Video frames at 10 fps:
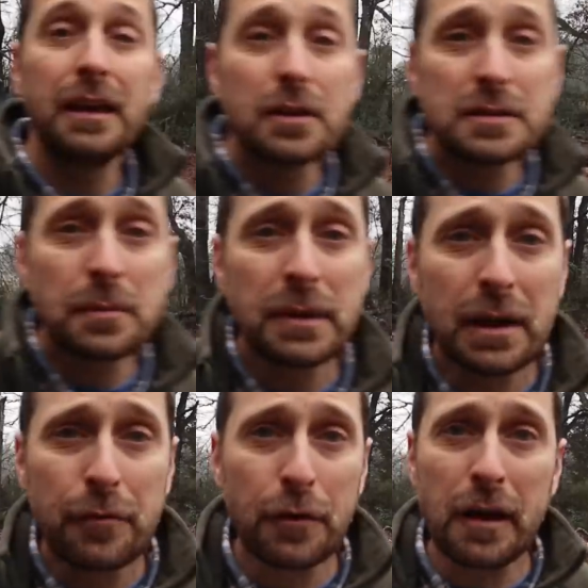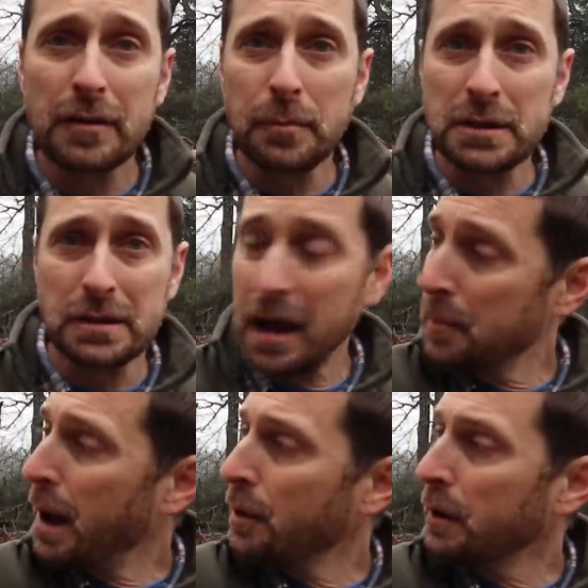And here's something I forgot to mention.
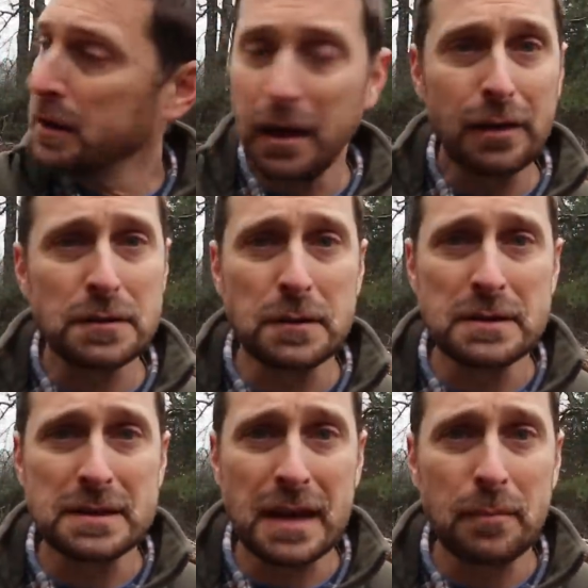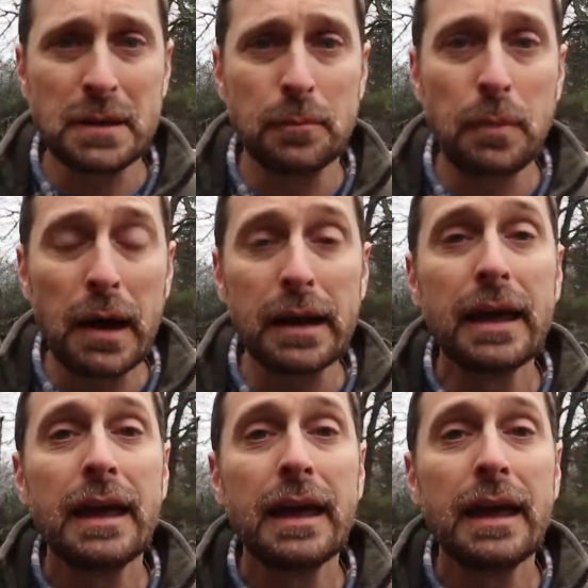I'm out right now, so this is empty, but